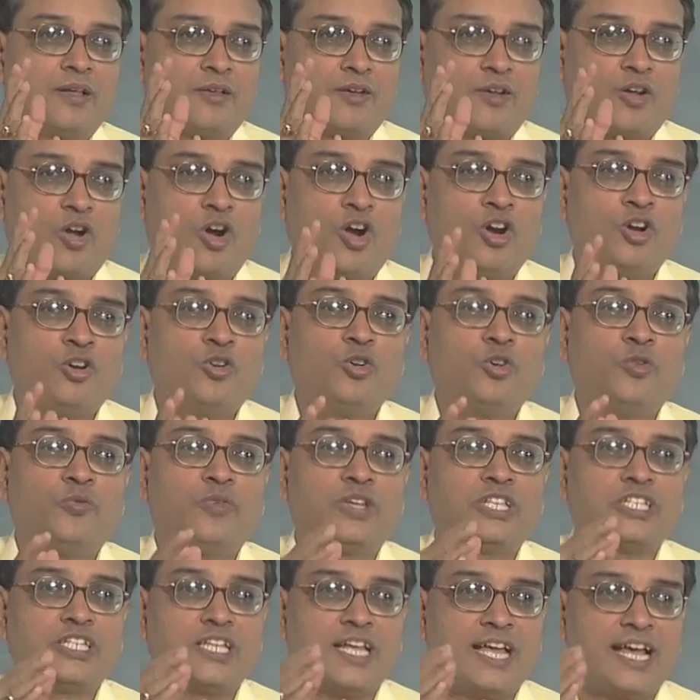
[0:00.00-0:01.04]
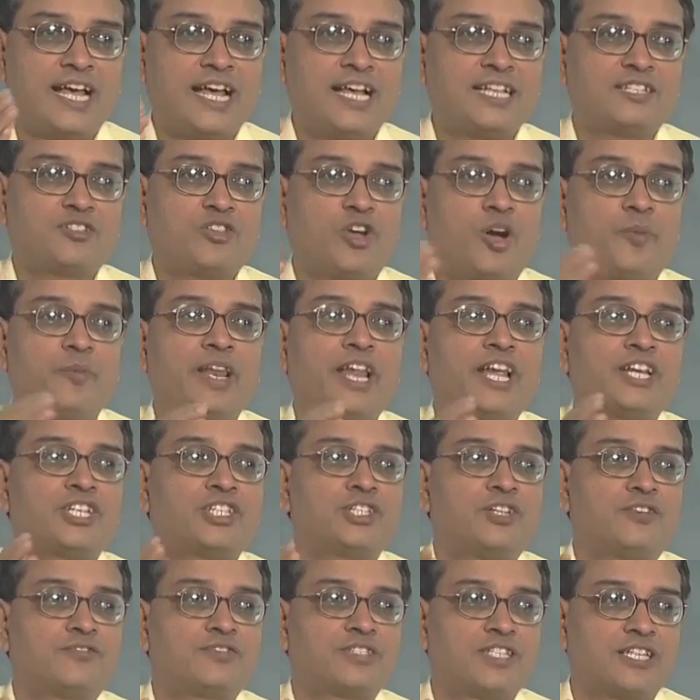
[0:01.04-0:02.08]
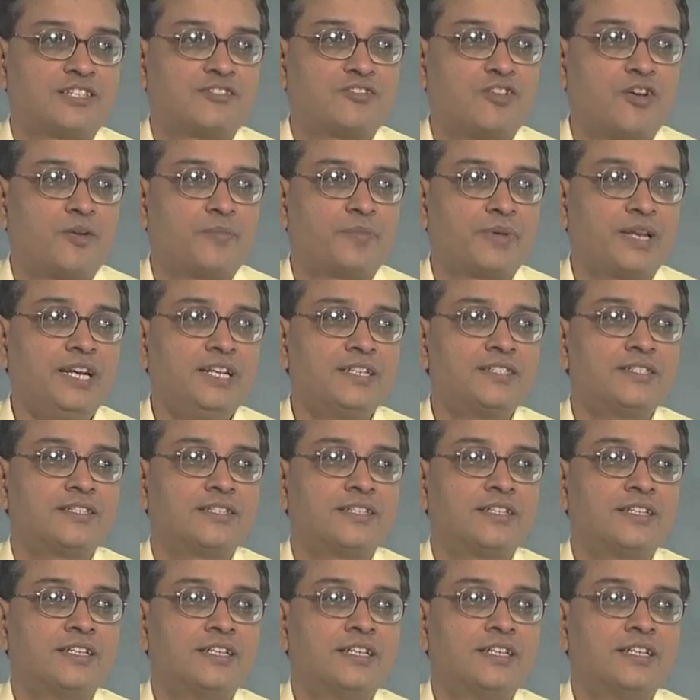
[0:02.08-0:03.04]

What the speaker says: contour which has combination of stress components,